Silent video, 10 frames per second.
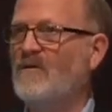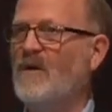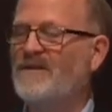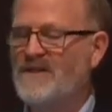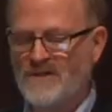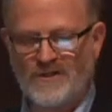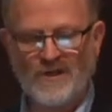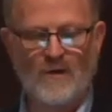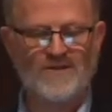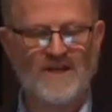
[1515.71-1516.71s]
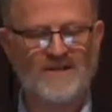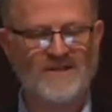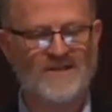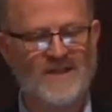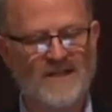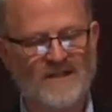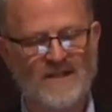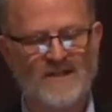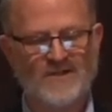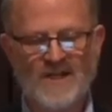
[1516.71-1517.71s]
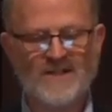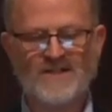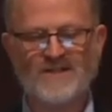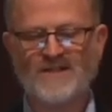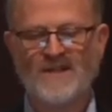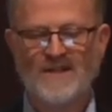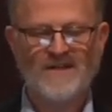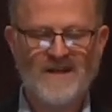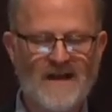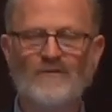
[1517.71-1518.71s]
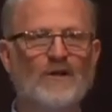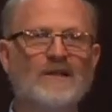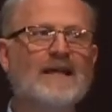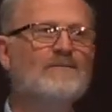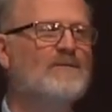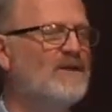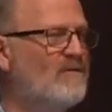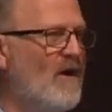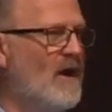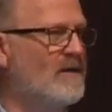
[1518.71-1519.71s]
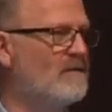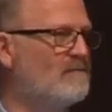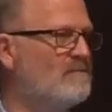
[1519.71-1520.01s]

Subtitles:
what this shows us is that Jesus never claimed to be divine.